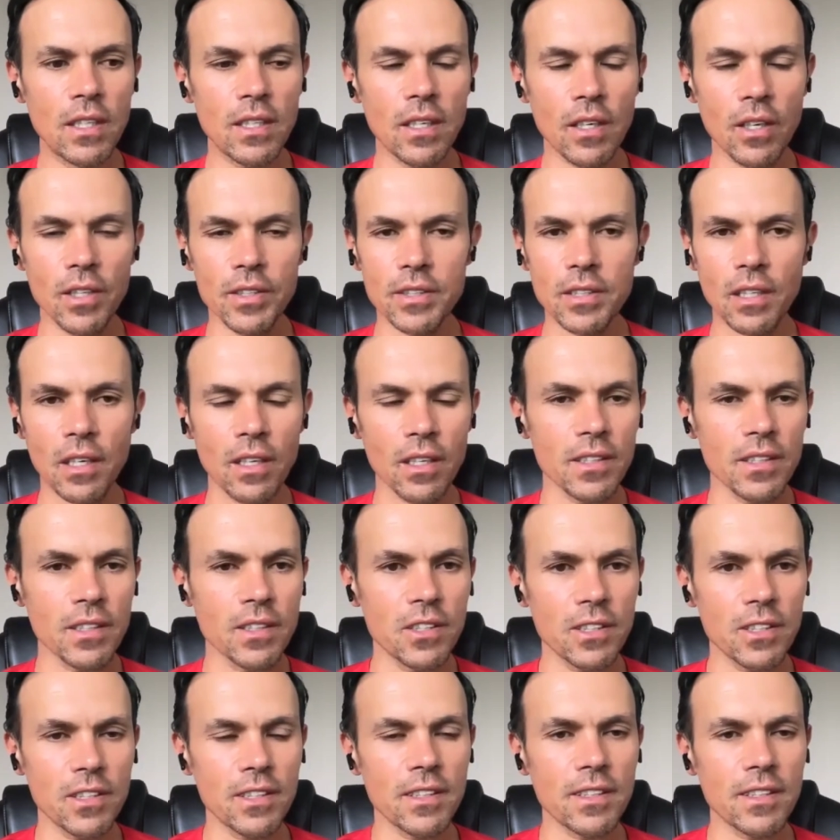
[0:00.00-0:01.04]

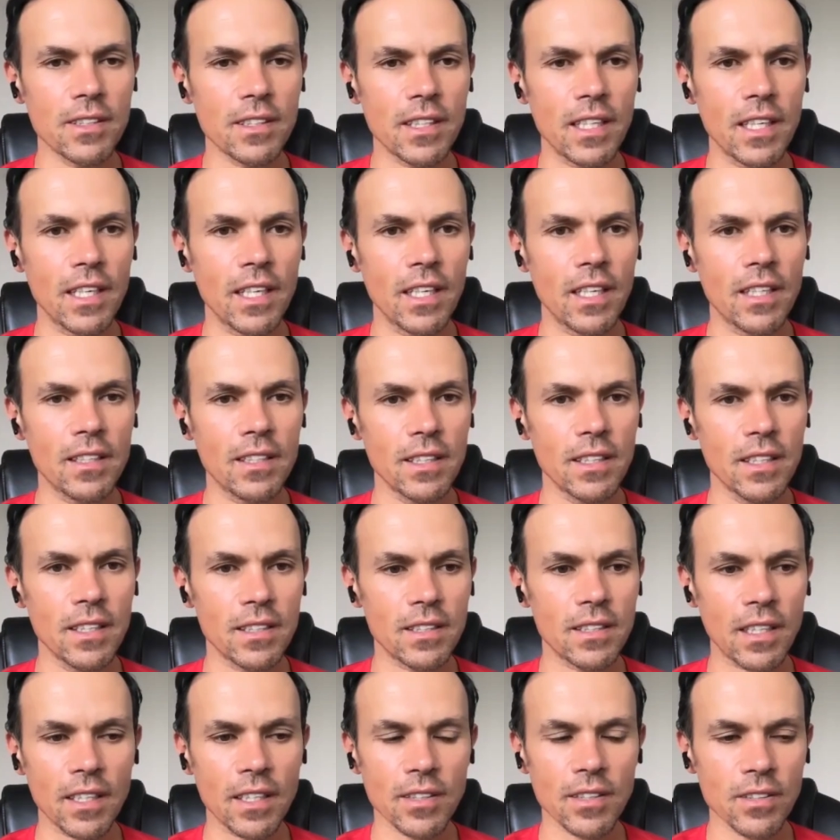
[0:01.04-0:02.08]
ontologies and the
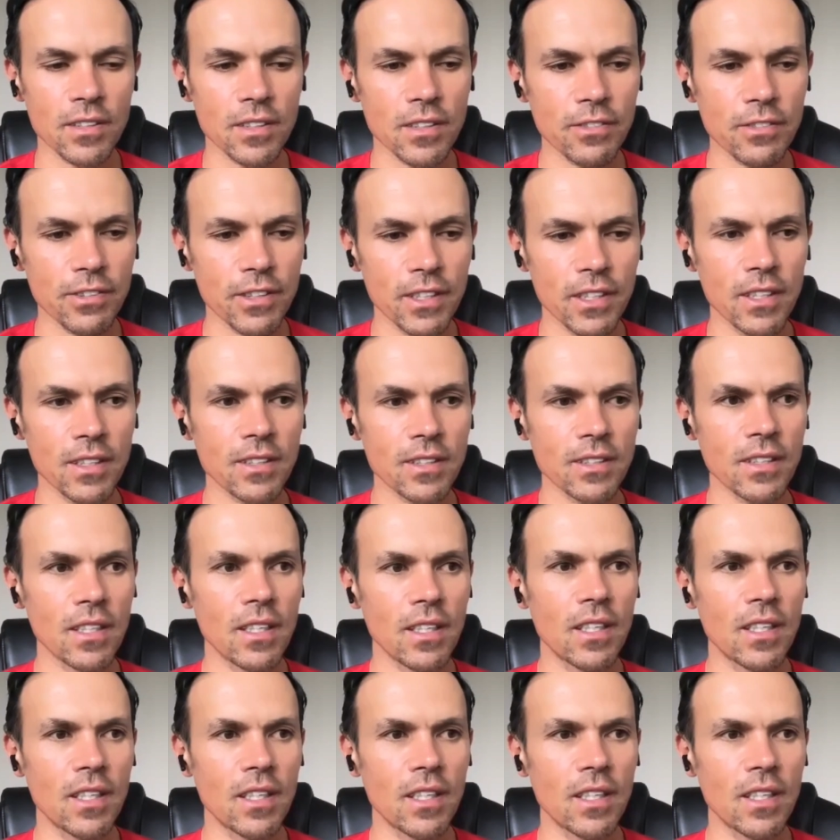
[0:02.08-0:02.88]
text interface,